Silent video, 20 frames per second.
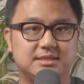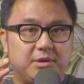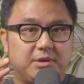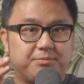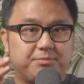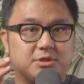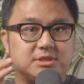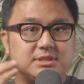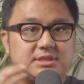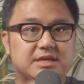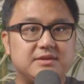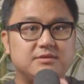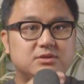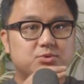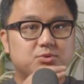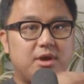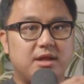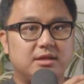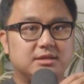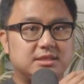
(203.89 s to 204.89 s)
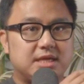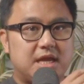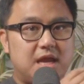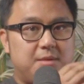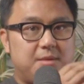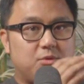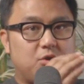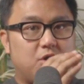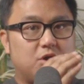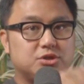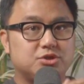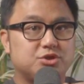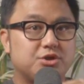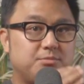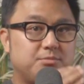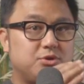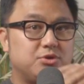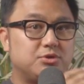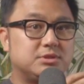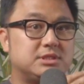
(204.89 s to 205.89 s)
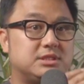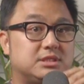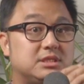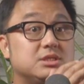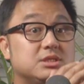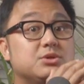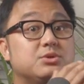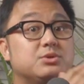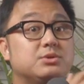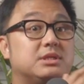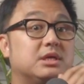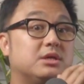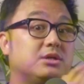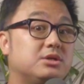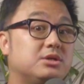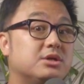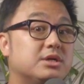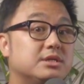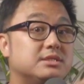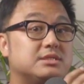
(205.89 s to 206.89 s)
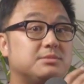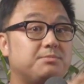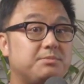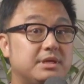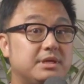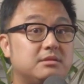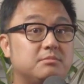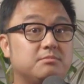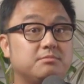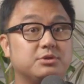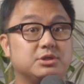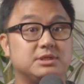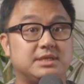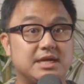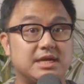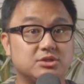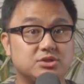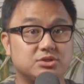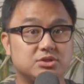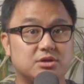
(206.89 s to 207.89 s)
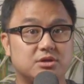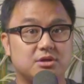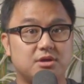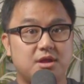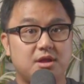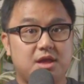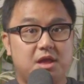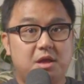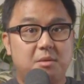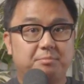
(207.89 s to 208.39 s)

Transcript: The perceived dwell time contributes to the good spin potential.